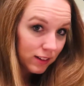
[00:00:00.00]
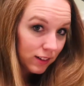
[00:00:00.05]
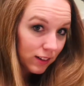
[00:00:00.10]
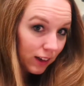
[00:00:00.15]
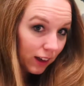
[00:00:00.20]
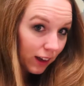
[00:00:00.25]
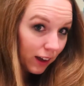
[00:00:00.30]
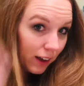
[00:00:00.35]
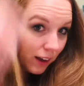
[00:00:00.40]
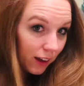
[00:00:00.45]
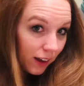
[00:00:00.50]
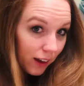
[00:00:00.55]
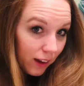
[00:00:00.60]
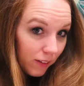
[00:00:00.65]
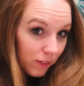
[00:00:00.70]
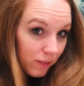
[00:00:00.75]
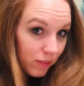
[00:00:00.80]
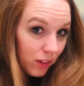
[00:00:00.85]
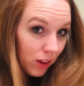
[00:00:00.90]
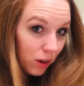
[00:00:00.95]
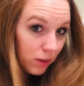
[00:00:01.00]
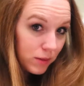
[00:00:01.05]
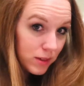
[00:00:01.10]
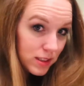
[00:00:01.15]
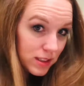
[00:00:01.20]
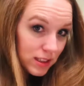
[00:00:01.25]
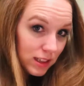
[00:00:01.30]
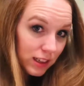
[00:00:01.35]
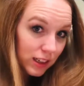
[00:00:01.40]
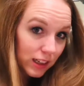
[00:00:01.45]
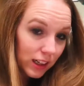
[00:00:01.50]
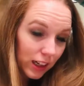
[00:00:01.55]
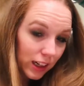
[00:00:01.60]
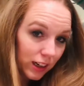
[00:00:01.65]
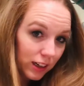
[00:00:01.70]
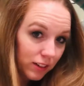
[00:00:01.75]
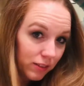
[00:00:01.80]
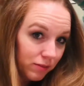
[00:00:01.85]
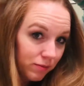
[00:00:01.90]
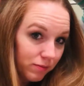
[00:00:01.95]
Okay, almost done
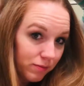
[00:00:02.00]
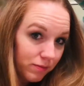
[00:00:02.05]
here.